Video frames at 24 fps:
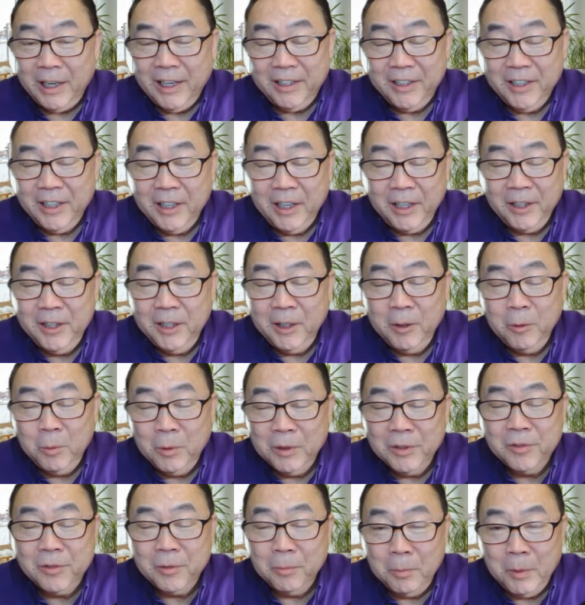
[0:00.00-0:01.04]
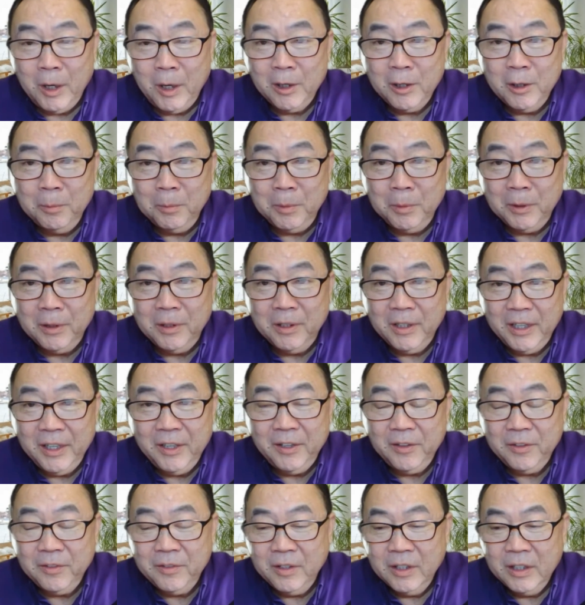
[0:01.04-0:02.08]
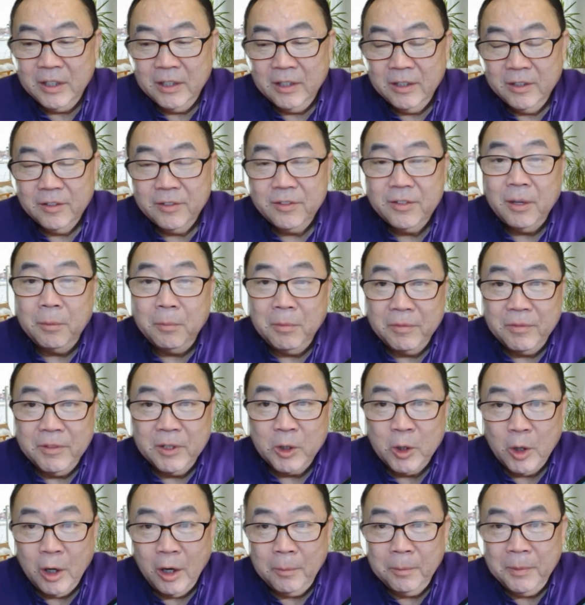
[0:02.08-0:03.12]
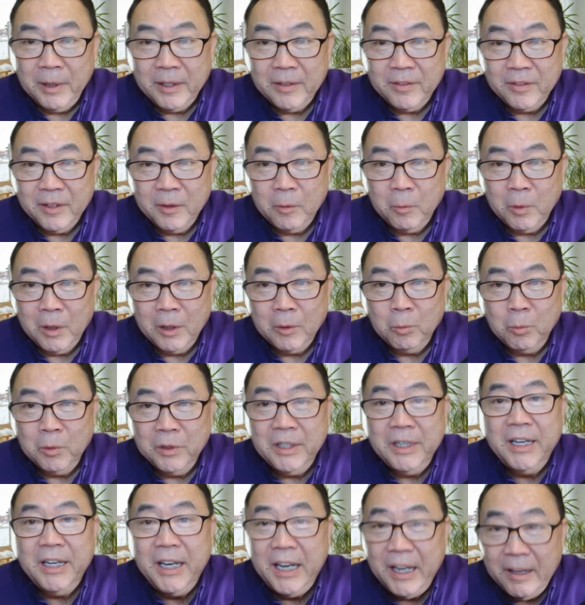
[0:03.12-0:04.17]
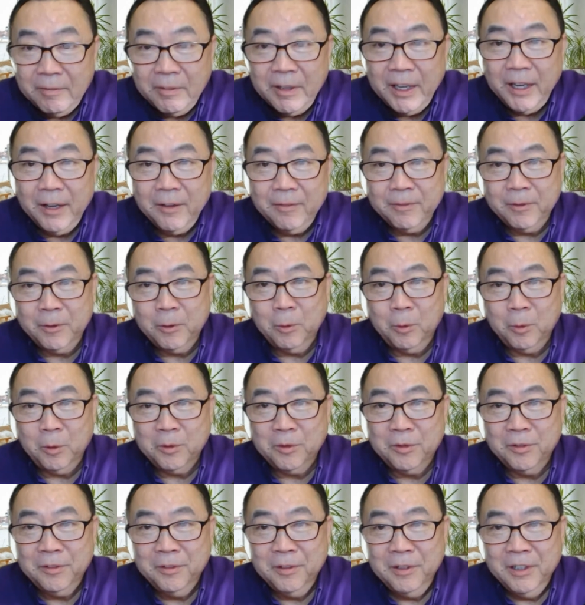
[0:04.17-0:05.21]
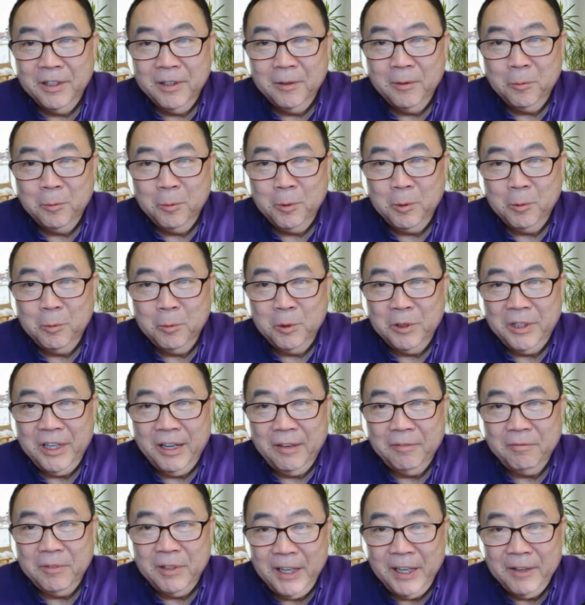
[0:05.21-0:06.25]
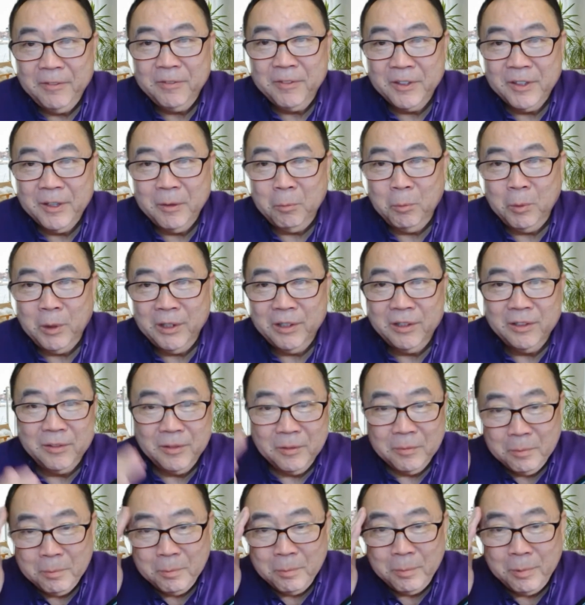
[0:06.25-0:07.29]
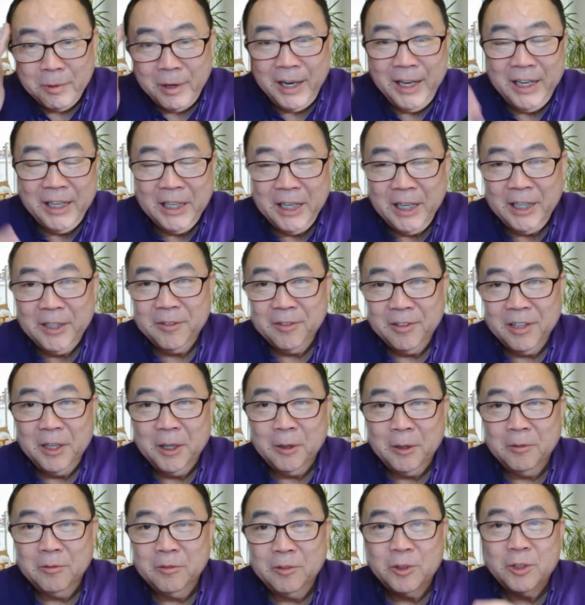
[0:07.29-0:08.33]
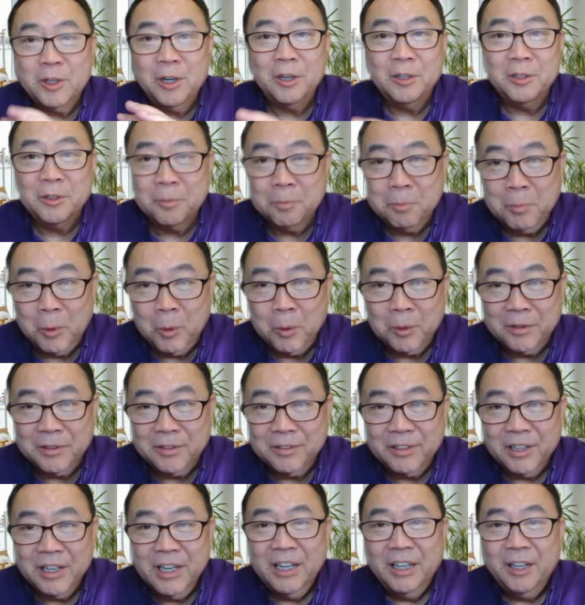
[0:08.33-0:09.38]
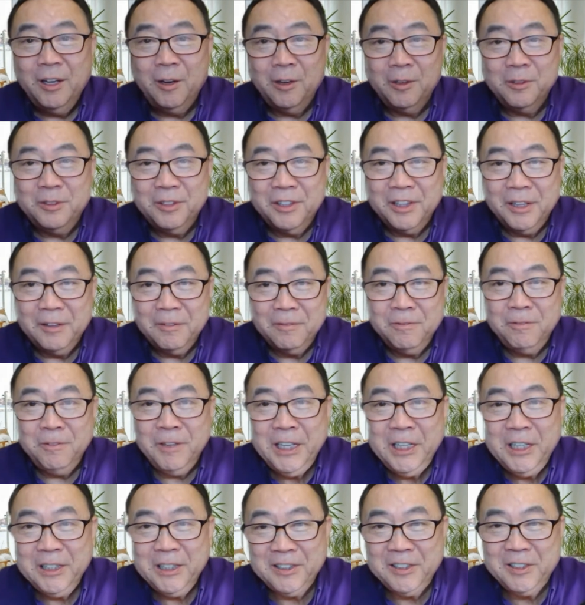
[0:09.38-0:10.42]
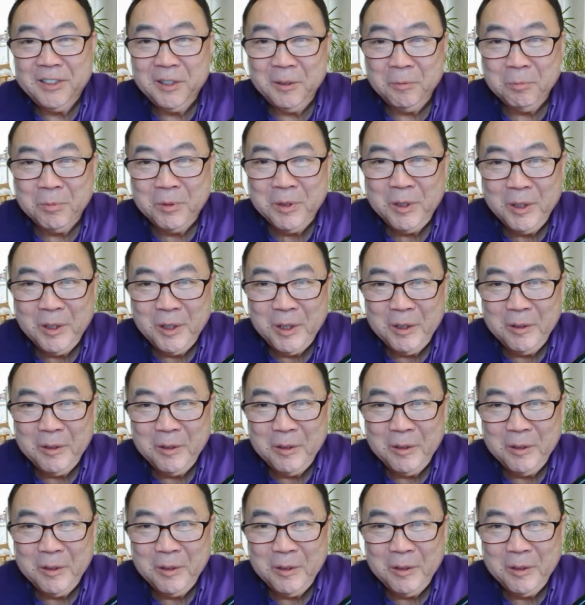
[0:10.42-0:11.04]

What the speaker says: And I think what's remarkable is some of the comments that one would never have thought would have left someone's brain, let alone transport onto their fingertips, and to